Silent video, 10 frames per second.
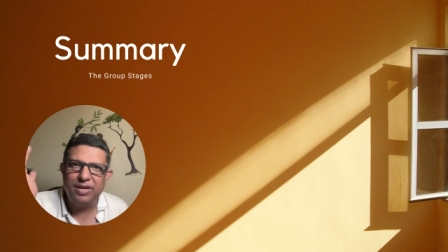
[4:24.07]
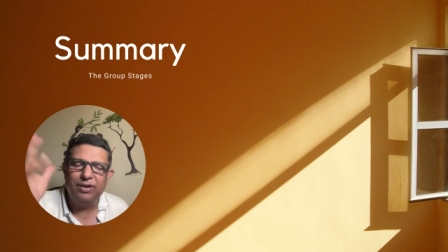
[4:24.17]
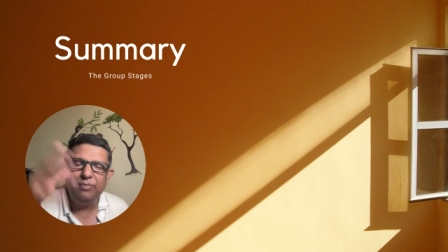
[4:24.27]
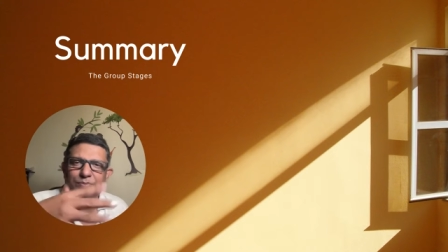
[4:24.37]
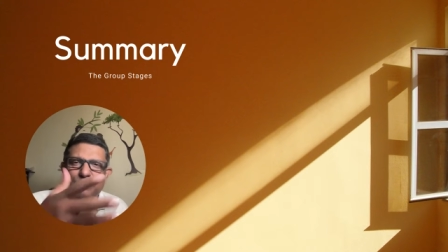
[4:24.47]

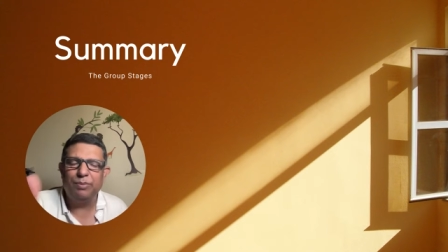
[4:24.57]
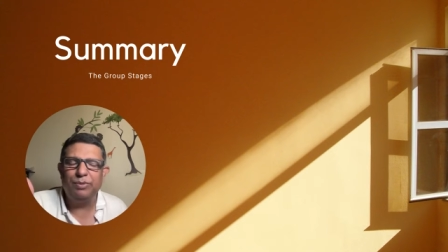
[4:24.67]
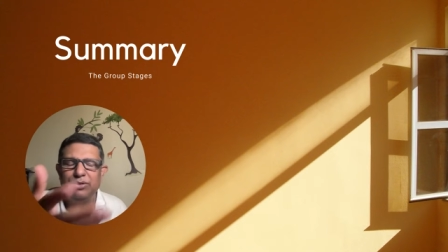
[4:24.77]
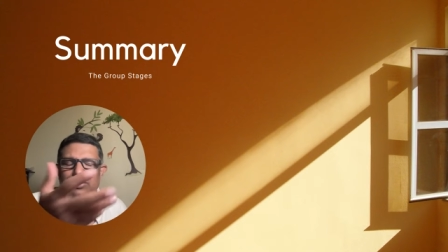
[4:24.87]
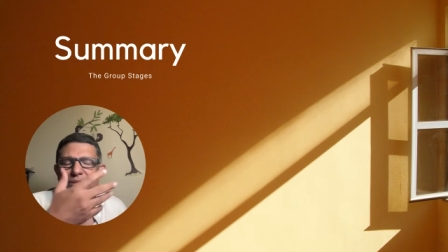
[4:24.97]
And I'm
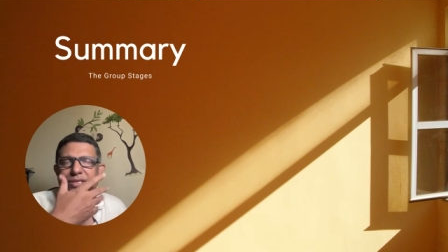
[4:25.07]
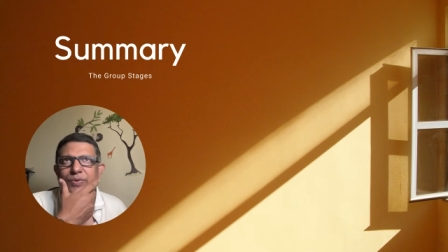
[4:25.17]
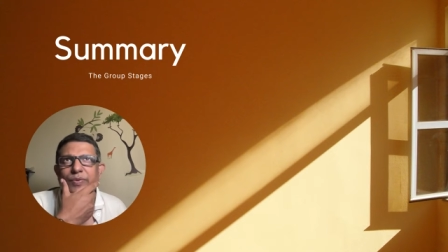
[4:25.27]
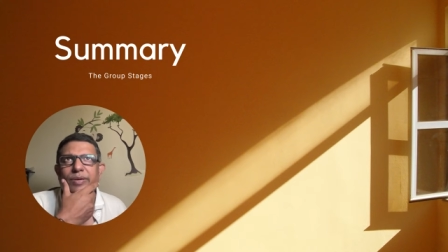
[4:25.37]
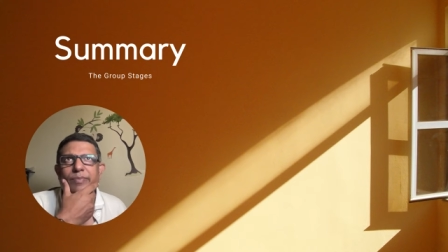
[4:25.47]
probably using
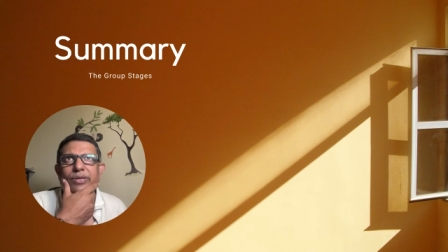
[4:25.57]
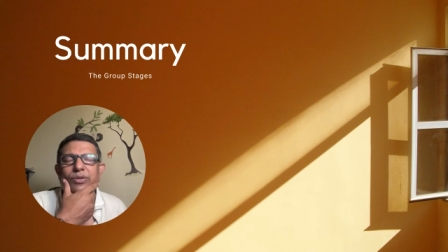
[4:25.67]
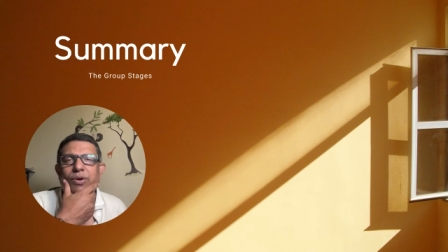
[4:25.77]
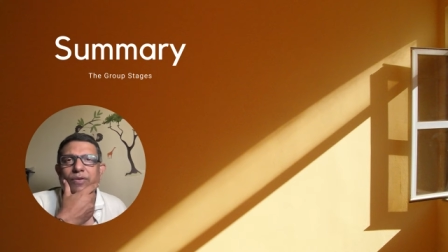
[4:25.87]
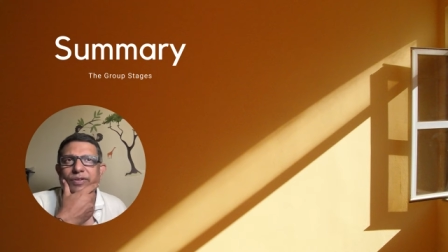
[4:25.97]
this word a
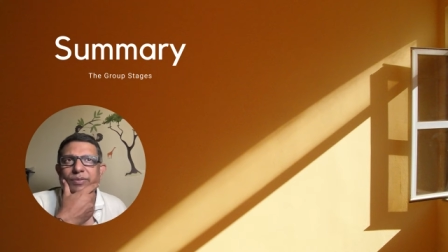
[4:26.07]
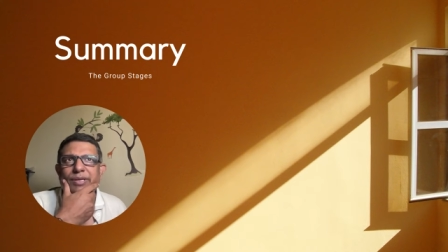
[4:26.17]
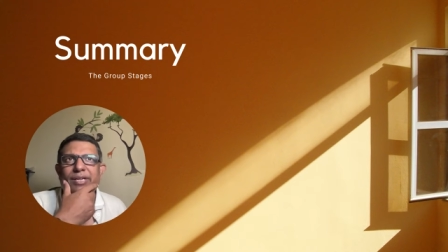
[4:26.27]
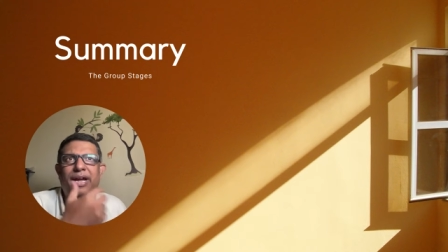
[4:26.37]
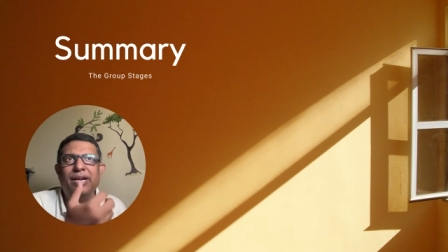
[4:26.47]
bit too
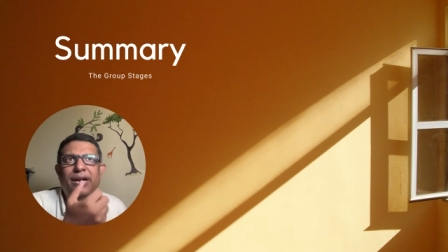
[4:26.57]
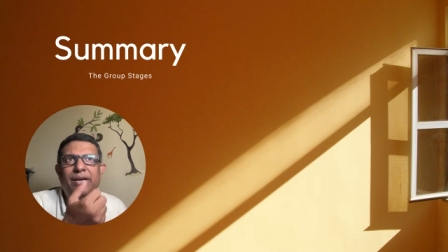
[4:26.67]
often, but I,